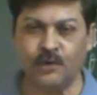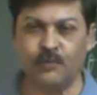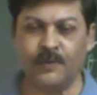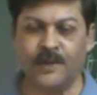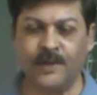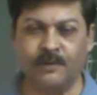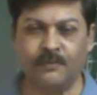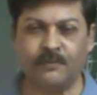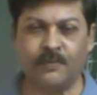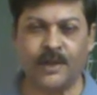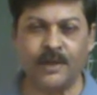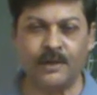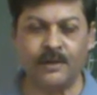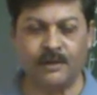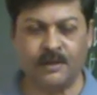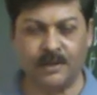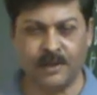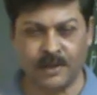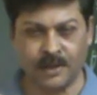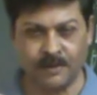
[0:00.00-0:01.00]

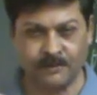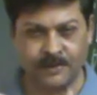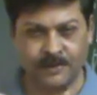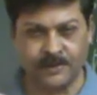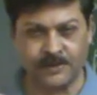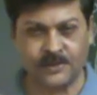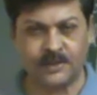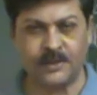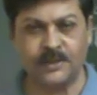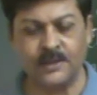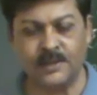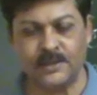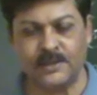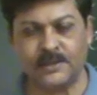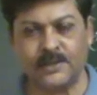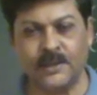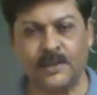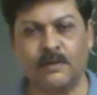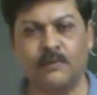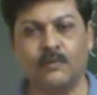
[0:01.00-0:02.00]
25 covers
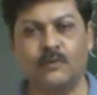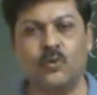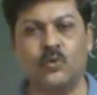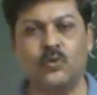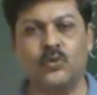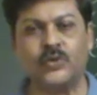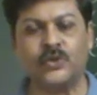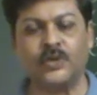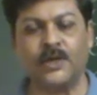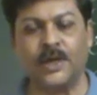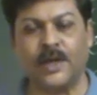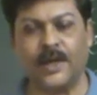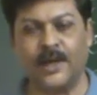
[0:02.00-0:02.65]
sale of goods